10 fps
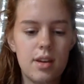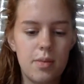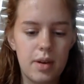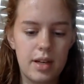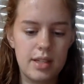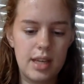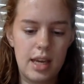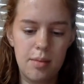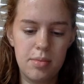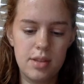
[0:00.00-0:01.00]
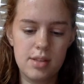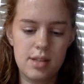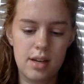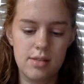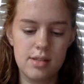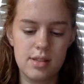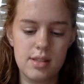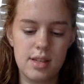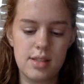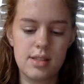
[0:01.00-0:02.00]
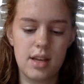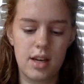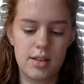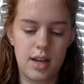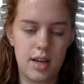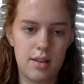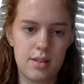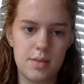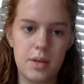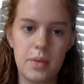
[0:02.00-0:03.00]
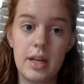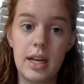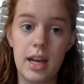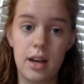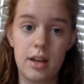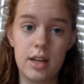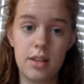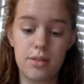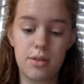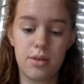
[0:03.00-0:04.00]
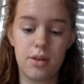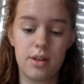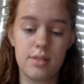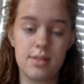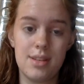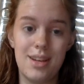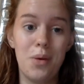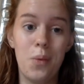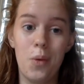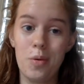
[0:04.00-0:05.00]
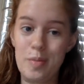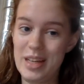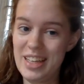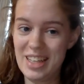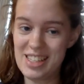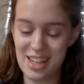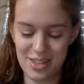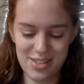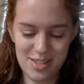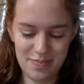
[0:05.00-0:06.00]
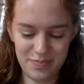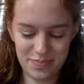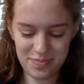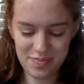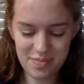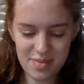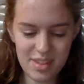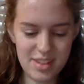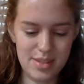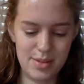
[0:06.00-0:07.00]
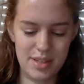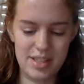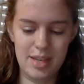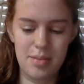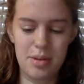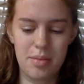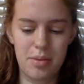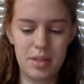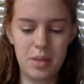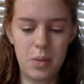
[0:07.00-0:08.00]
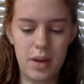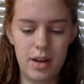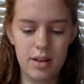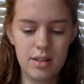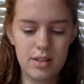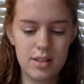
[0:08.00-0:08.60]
and we're going to tape this down so it's nice and airtight because we don't want any air getting through or else it won't make any sounds. So we're going to tape it up really well.